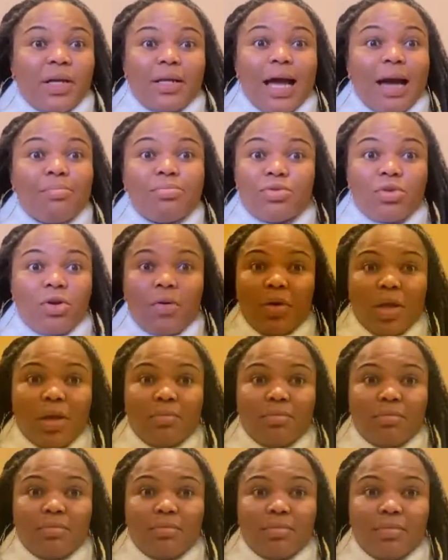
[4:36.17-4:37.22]
I'm sorry.
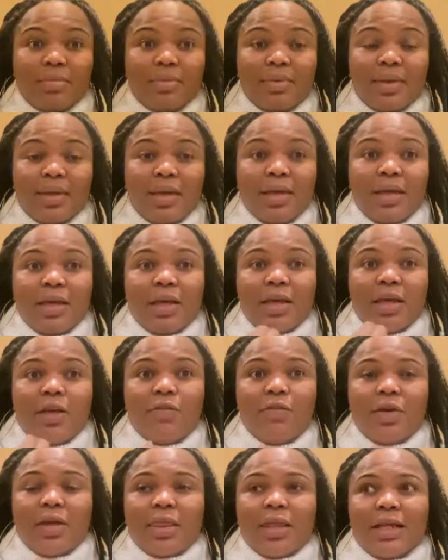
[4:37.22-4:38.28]
If
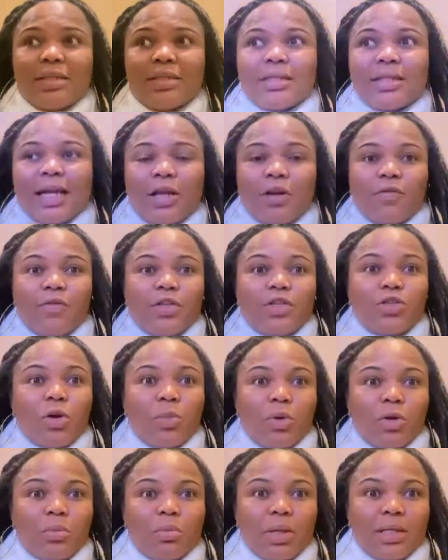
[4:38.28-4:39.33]
you're that kind of a
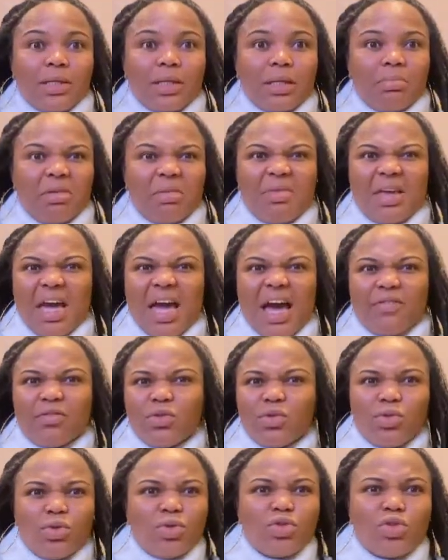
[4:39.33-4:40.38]
stubborn person, maybe I have to
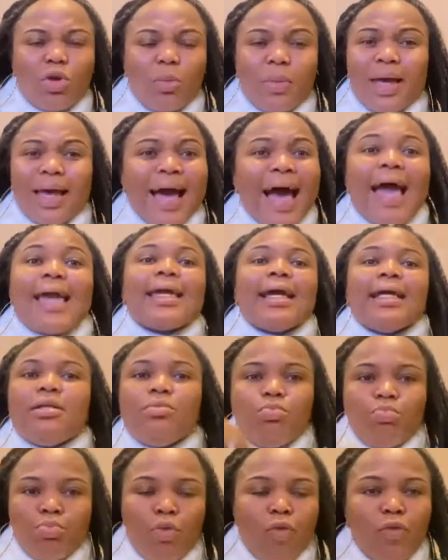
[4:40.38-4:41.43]
just stop. I
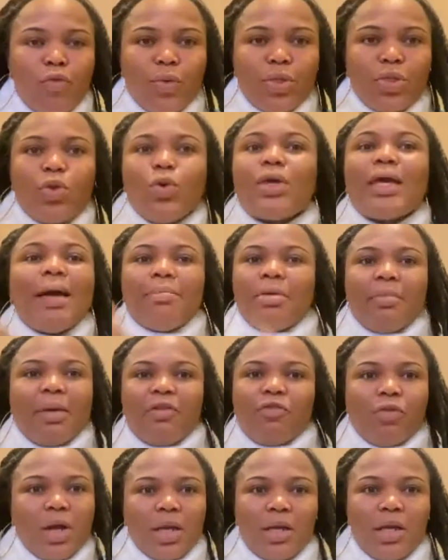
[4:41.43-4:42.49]
can't move with you. Can't be my
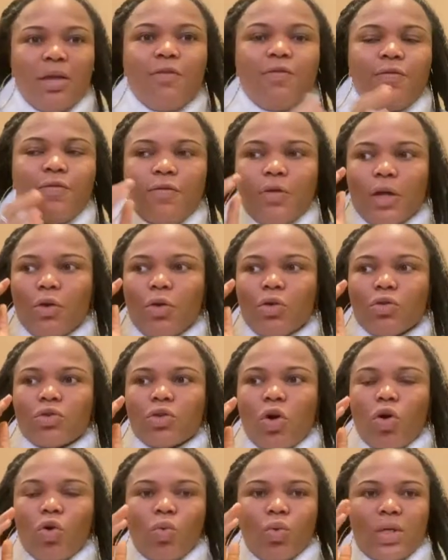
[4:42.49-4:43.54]
friend if you're not
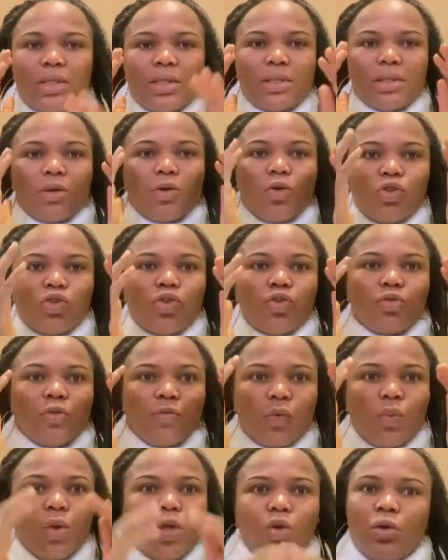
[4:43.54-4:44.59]
always conscious of the
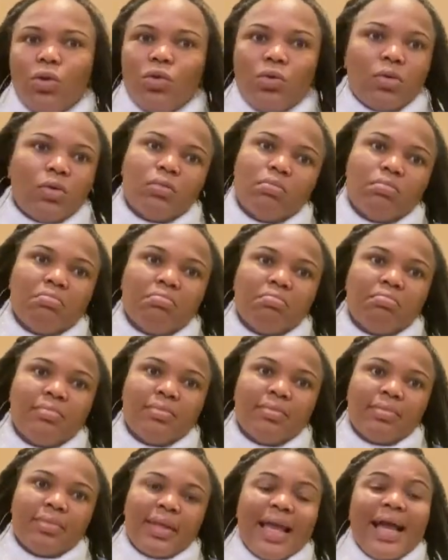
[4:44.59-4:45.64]
way you look.
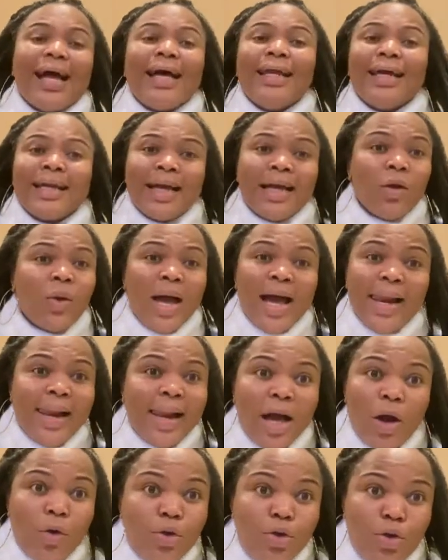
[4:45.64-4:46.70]
And I cannot
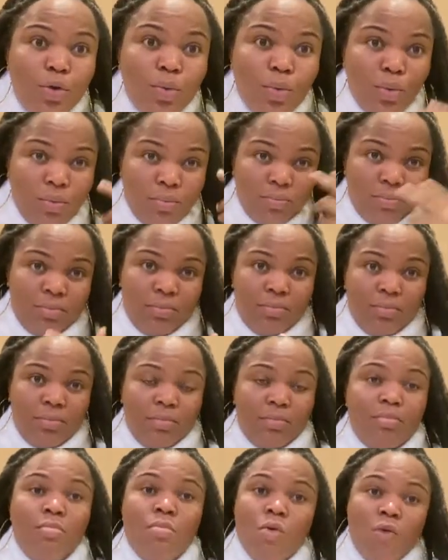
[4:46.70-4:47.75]
allow you
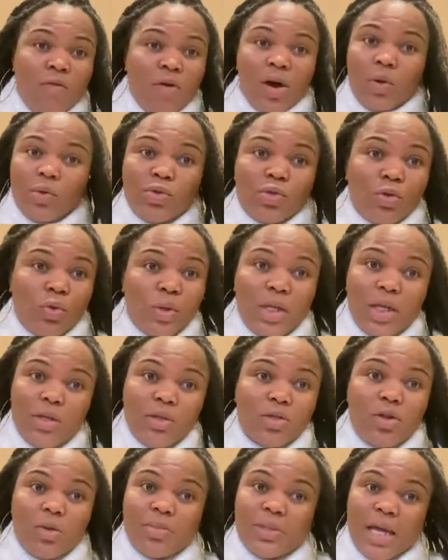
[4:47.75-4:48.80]
move out looking
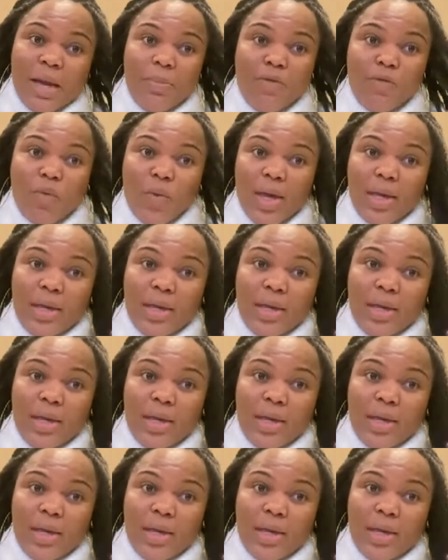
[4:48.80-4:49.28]
some type of way.